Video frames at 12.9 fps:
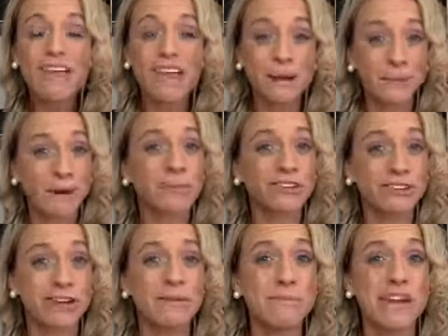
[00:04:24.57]
And I promise
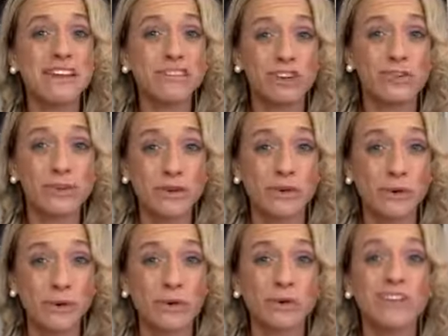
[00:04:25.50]
it's going to make achieving your
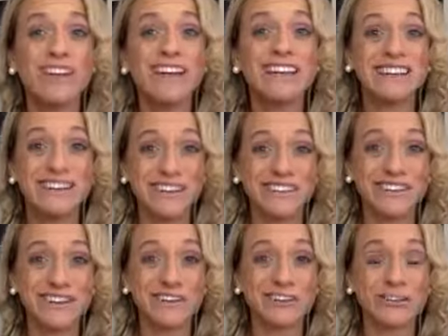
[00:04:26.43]
goals
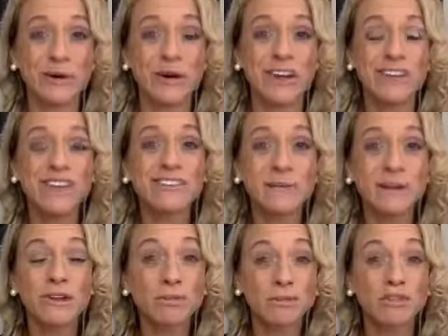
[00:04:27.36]
easier. So I think
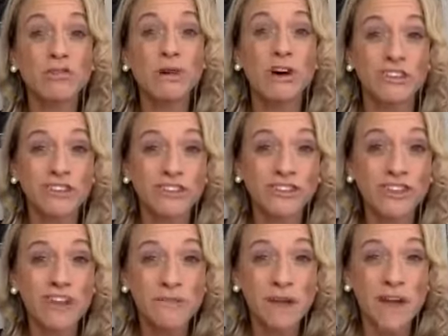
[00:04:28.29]
sometimes we're too harsh on
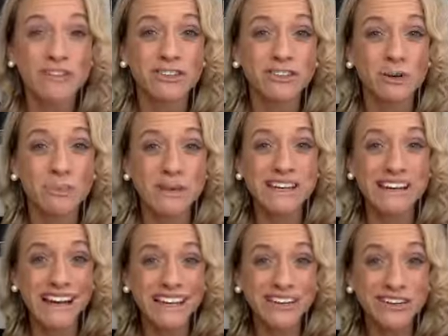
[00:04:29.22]
ourselves. We have to start being
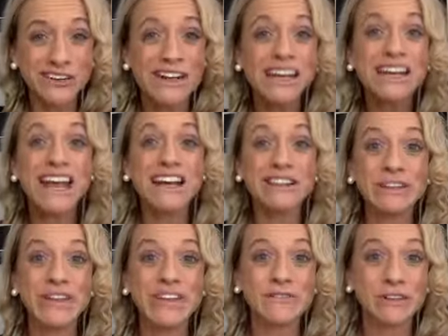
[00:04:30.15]
kinder and
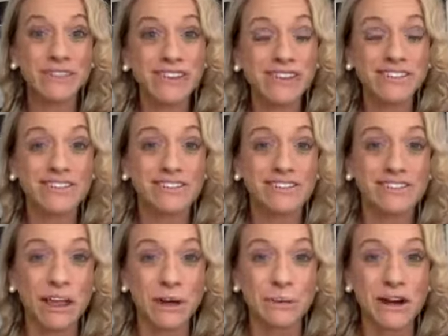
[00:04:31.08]
looking for things to
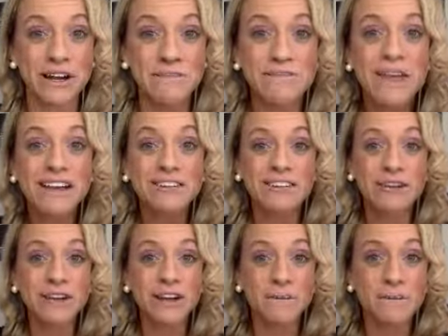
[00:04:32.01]
celebrate.
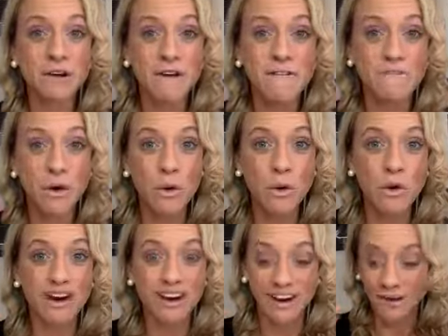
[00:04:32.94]
Secret number
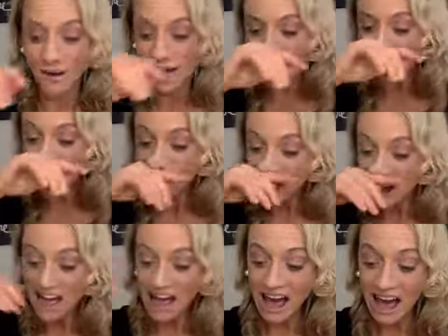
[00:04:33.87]
four, okay?
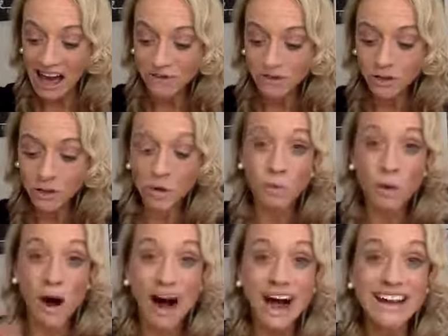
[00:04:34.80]
Have your
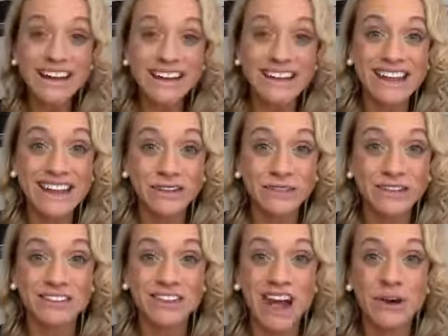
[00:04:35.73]
why nailed
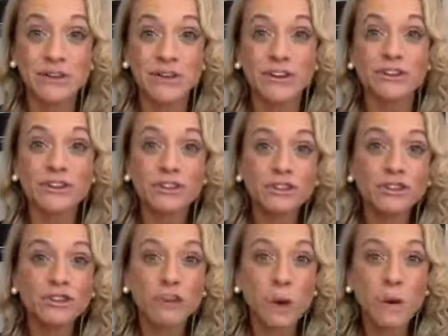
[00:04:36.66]
down. You guys, this is
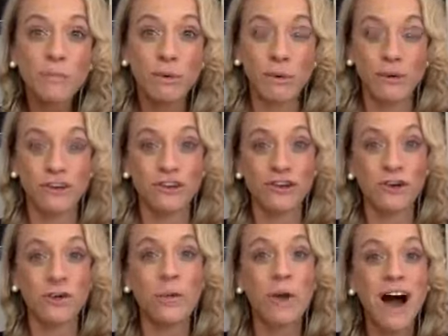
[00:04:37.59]
so important to know
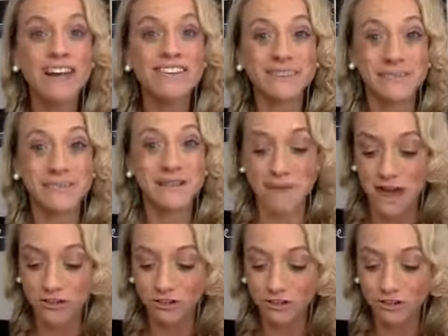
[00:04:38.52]
why something
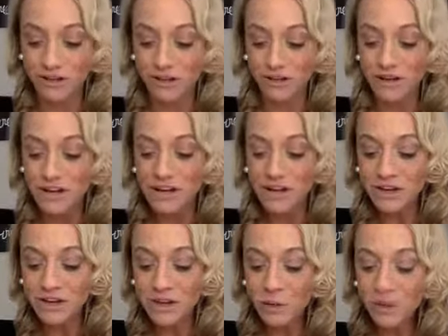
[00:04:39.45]
matters to you.
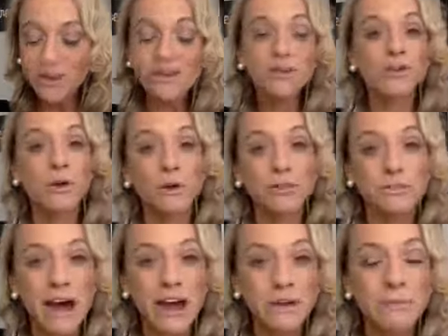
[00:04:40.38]
Know why your goals
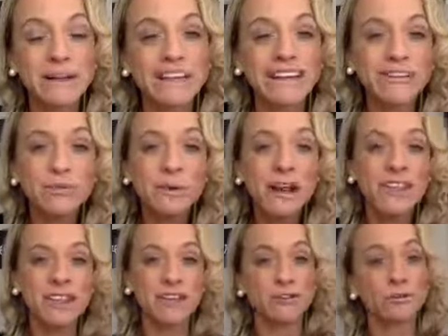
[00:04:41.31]
matter. But here's what I
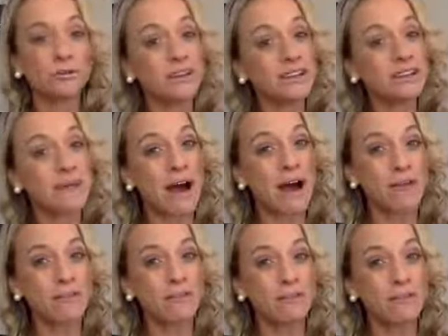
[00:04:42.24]
think is really
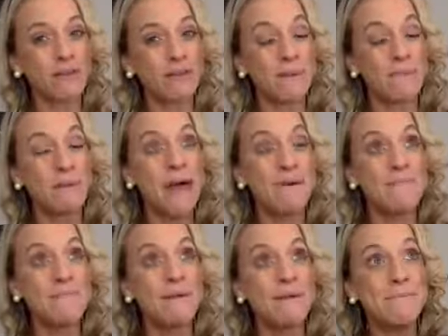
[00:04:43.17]
powerful
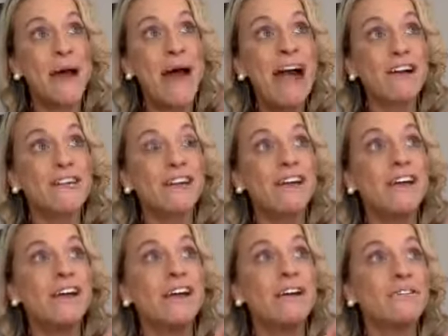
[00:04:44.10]
and
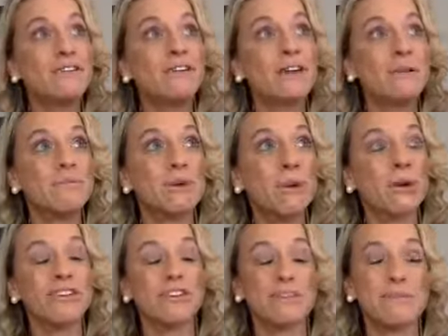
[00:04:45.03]
impactful and
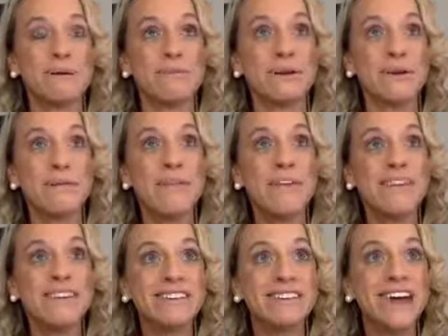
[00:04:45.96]
important to remember
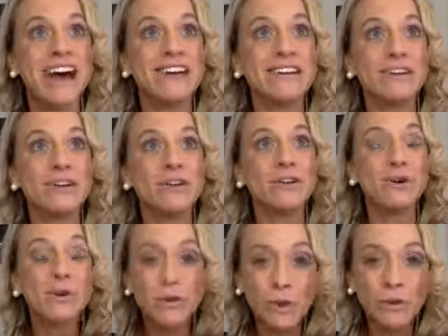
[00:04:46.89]
is that
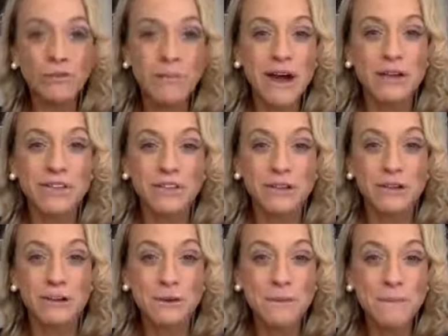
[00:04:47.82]
your goals matter to
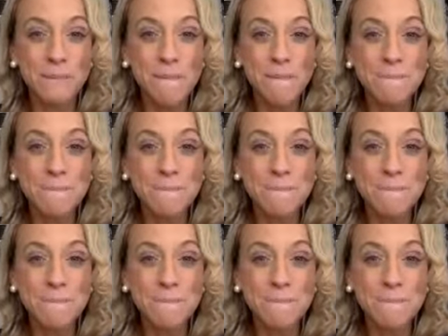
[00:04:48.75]
you,